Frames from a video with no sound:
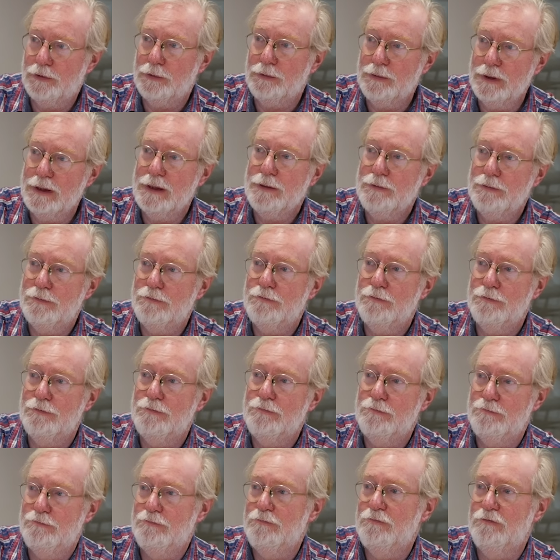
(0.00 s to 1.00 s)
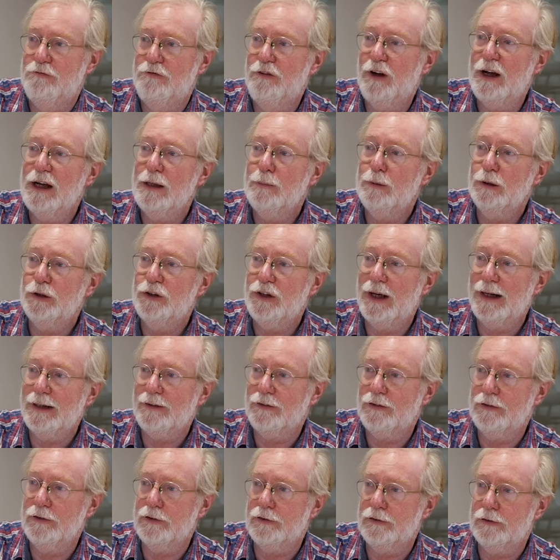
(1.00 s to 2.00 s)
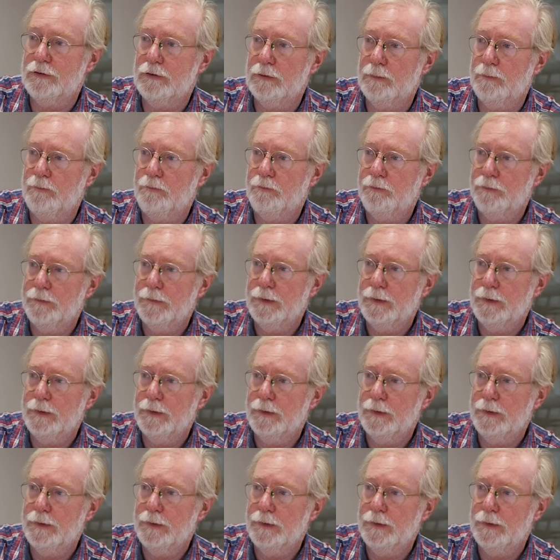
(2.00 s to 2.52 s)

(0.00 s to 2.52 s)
really viable tax system.